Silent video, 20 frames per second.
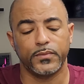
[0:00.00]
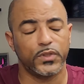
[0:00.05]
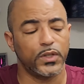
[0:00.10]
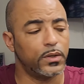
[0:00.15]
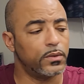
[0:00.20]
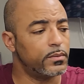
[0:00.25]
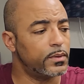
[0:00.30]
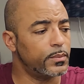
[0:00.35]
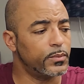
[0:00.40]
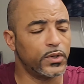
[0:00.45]

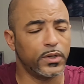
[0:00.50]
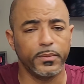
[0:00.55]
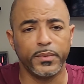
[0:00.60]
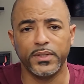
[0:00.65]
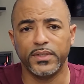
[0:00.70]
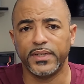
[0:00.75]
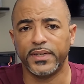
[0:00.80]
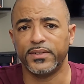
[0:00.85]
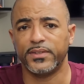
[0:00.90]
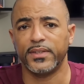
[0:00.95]
so I'm gonna
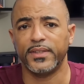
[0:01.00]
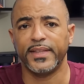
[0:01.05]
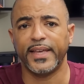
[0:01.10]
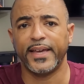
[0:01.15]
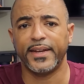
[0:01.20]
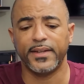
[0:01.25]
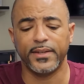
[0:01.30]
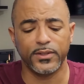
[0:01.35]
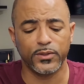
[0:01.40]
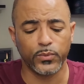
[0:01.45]
be testing
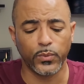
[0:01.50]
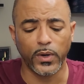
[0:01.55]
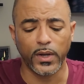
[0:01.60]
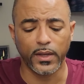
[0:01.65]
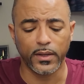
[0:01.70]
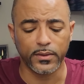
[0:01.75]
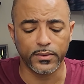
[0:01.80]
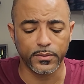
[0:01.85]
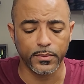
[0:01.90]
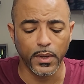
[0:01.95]
that as
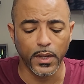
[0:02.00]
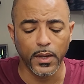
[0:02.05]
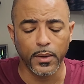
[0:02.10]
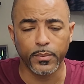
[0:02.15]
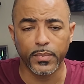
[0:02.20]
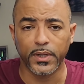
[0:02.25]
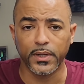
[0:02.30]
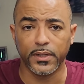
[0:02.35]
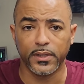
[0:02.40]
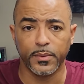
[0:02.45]
well.
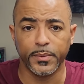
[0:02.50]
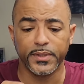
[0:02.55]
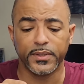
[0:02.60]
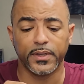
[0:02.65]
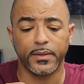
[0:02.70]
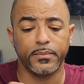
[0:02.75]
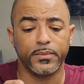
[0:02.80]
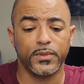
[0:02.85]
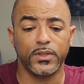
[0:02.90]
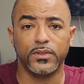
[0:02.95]
But in the
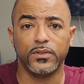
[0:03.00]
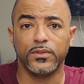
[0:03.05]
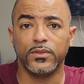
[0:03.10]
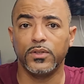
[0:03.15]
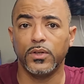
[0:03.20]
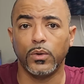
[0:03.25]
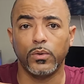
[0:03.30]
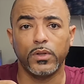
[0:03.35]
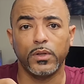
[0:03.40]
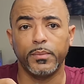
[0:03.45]
meantime, this is
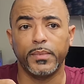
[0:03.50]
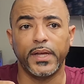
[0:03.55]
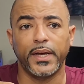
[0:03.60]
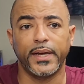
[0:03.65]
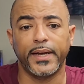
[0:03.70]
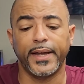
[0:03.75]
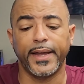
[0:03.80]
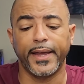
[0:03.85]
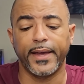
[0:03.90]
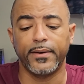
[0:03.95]
the only
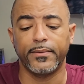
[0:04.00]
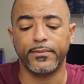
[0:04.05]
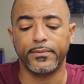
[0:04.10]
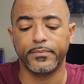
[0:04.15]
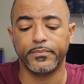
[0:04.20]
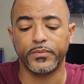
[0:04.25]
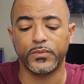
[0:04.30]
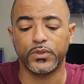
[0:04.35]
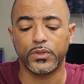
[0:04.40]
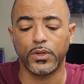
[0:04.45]
block I have.
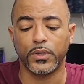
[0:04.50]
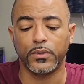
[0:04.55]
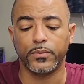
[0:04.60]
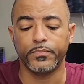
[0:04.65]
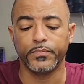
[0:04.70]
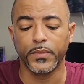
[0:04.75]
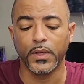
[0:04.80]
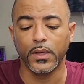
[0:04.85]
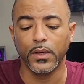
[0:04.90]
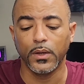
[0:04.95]

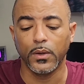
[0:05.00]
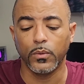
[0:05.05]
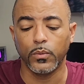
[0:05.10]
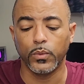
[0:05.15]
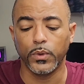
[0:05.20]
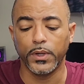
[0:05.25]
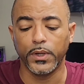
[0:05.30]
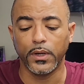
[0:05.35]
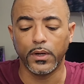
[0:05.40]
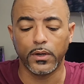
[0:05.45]
So
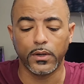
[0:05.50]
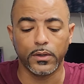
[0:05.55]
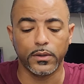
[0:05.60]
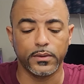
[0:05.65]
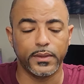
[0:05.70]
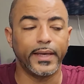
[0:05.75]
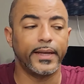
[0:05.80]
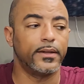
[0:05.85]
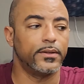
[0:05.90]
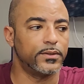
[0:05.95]

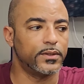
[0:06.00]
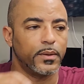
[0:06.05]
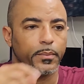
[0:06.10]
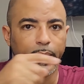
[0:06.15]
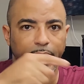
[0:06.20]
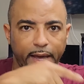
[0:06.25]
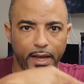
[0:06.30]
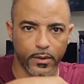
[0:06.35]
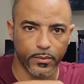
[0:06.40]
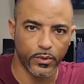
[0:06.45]
that is
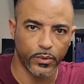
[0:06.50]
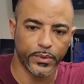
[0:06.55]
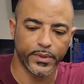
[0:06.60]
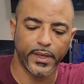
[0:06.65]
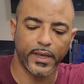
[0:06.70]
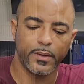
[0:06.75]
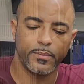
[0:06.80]
compatible with